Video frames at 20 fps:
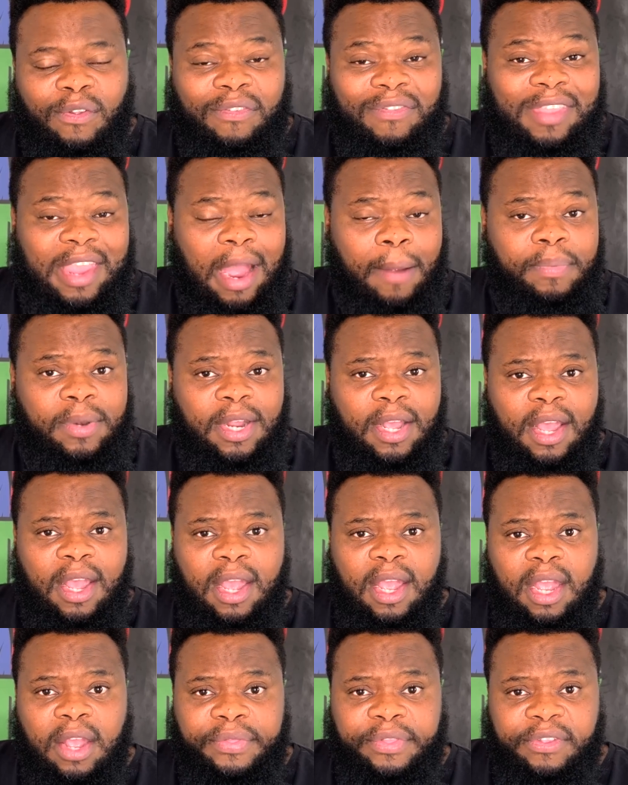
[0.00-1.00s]
dubbed
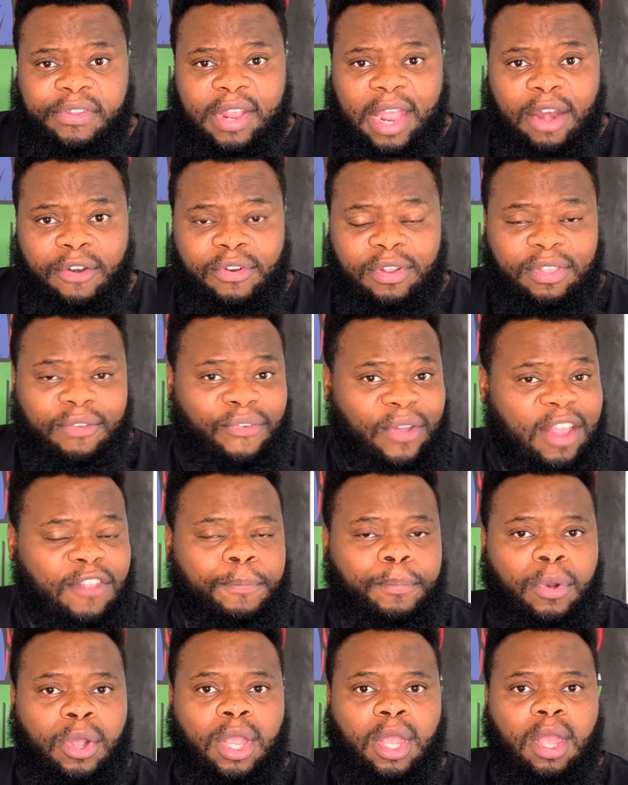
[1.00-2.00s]
in this country, the
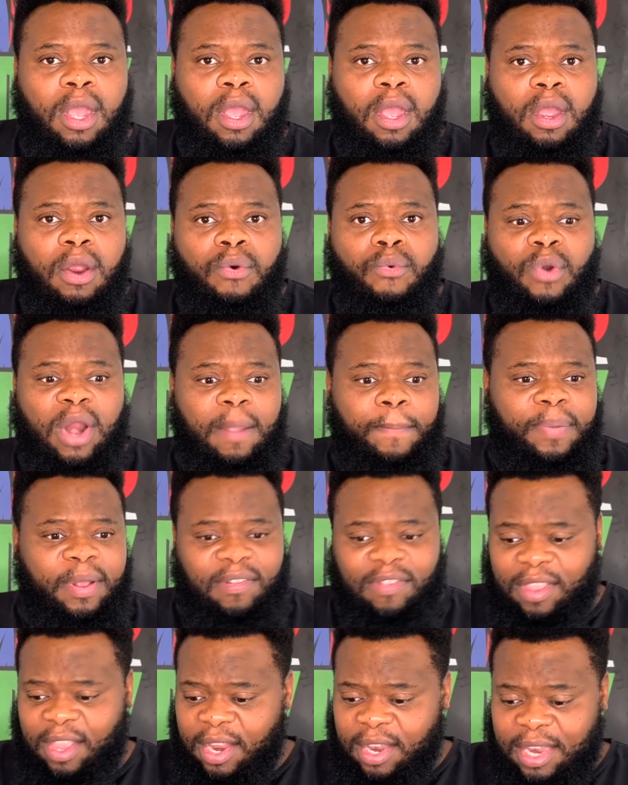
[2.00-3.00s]
Facebook
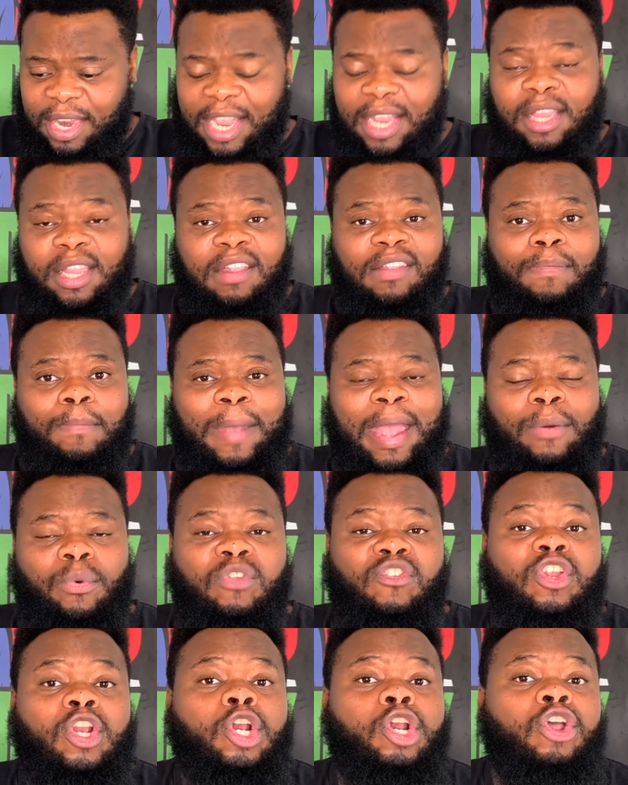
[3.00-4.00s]
rapist. Indeed, this man
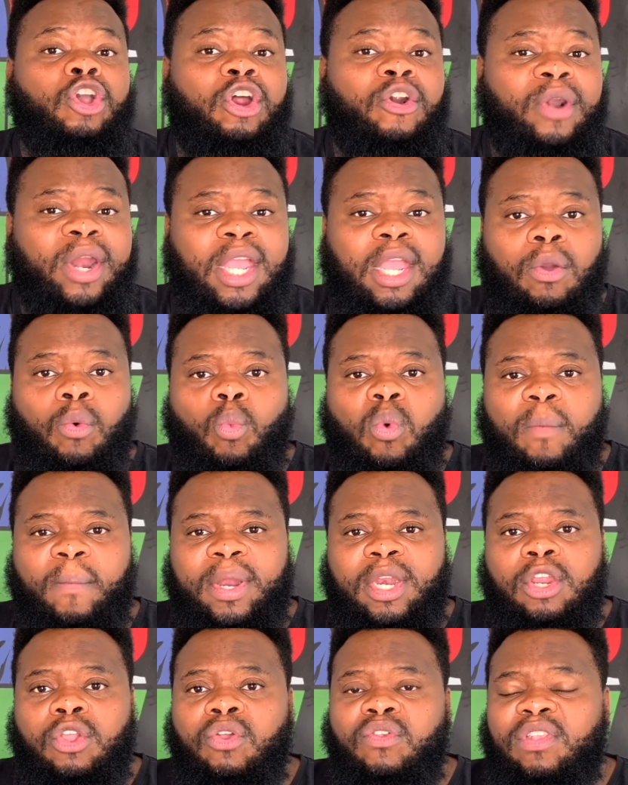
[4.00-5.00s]
was luring
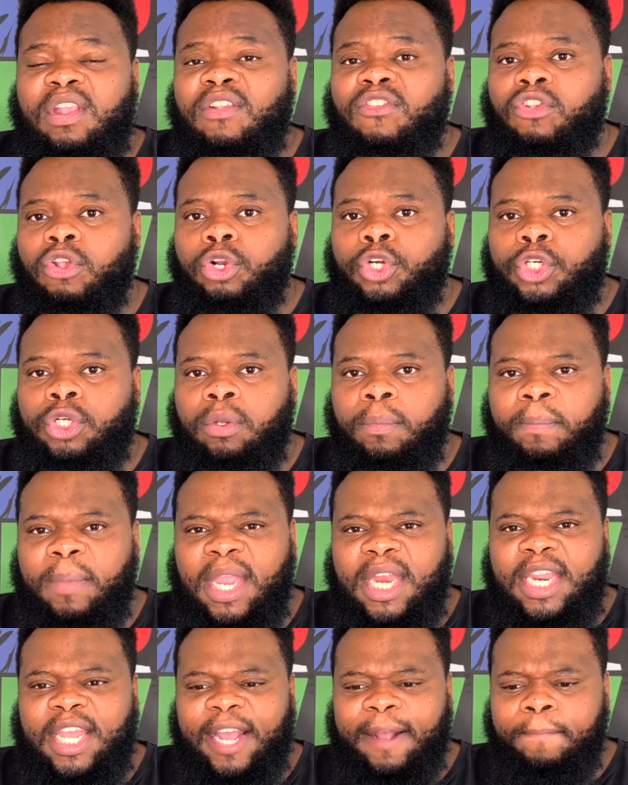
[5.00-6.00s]
women using social
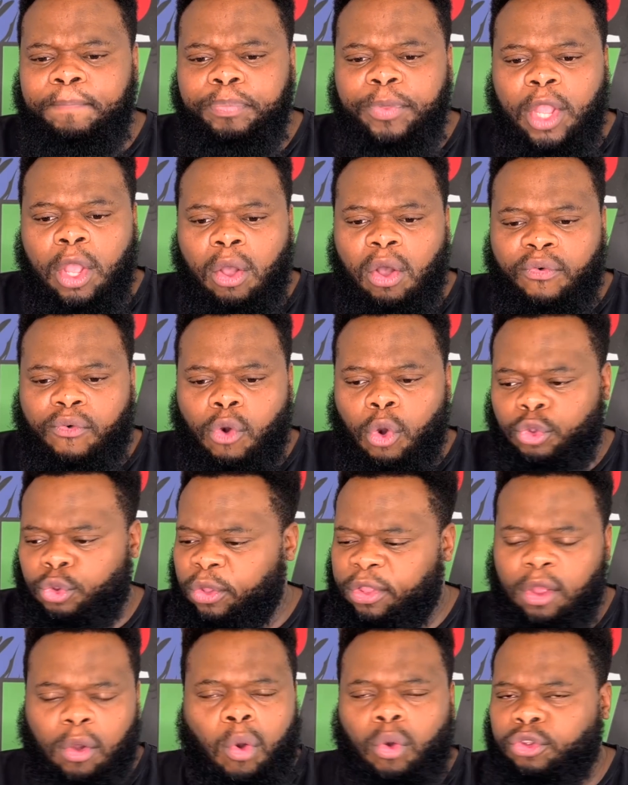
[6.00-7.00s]
media, of course,
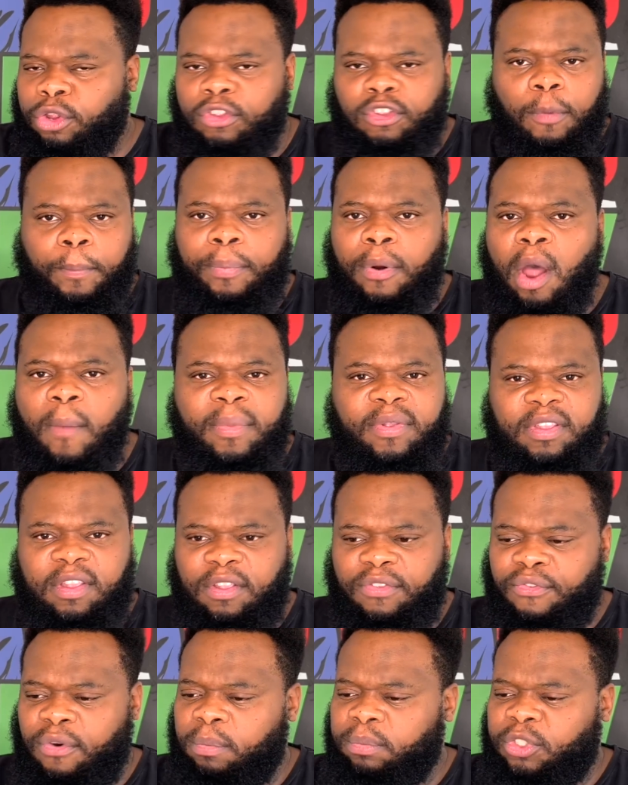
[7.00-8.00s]
with all sorts of
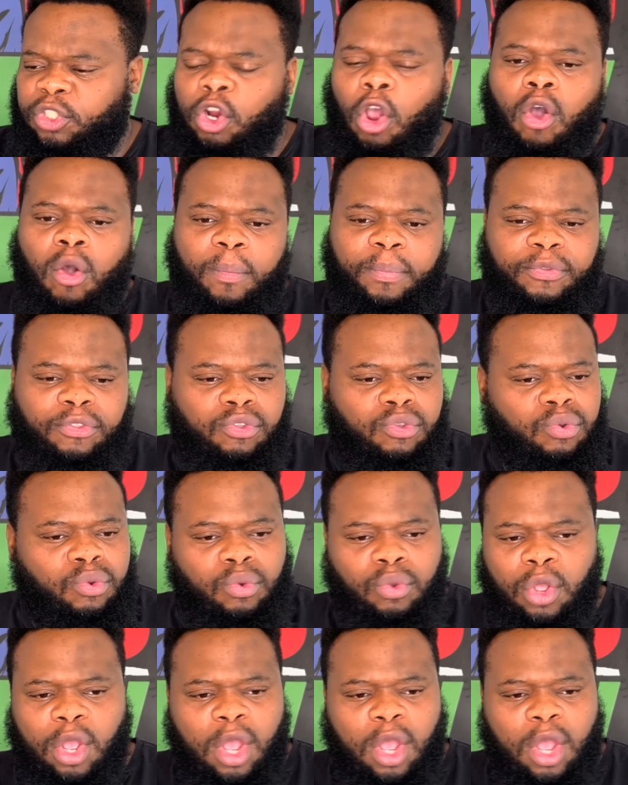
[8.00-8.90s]
promises, from jobs to